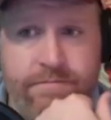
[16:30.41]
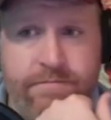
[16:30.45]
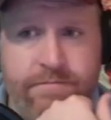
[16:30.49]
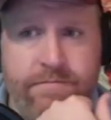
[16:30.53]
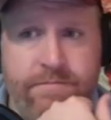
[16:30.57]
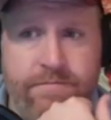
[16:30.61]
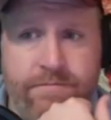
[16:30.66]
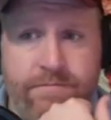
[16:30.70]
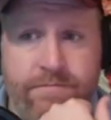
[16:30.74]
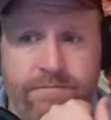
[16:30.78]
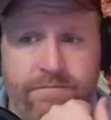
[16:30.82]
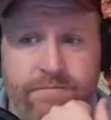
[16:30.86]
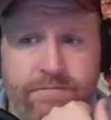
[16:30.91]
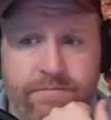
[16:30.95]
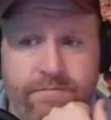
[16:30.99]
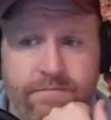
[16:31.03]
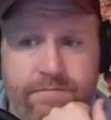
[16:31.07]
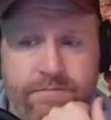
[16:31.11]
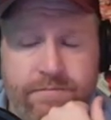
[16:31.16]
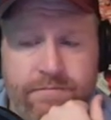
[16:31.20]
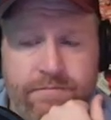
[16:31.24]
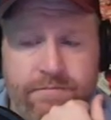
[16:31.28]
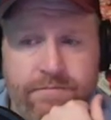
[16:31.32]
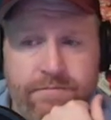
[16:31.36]

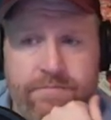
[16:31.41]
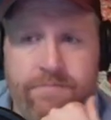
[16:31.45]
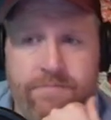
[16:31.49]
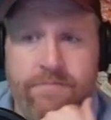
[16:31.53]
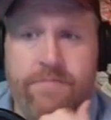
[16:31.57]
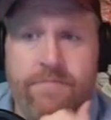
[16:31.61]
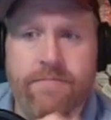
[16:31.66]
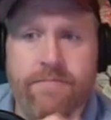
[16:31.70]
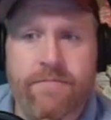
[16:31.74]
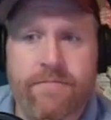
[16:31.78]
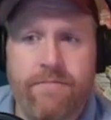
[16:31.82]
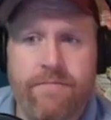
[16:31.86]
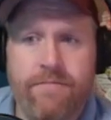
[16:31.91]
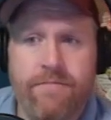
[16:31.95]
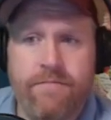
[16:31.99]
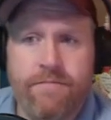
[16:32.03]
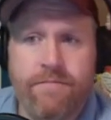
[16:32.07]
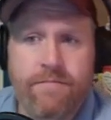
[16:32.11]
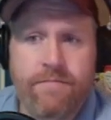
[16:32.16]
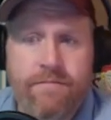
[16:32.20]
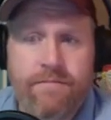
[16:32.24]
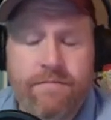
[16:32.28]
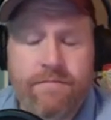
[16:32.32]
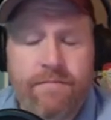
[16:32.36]

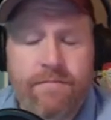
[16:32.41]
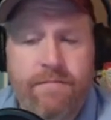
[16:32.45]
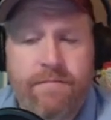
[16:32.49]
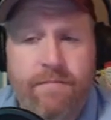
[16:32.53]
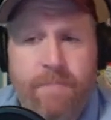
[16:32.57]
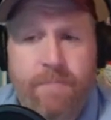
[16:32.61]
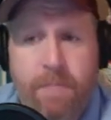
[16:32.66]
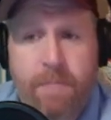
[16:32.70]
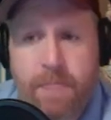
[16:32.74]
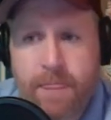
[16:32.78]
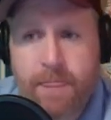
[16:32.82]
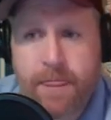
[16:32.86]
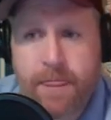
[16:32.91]
No words are spoken by the person on screen.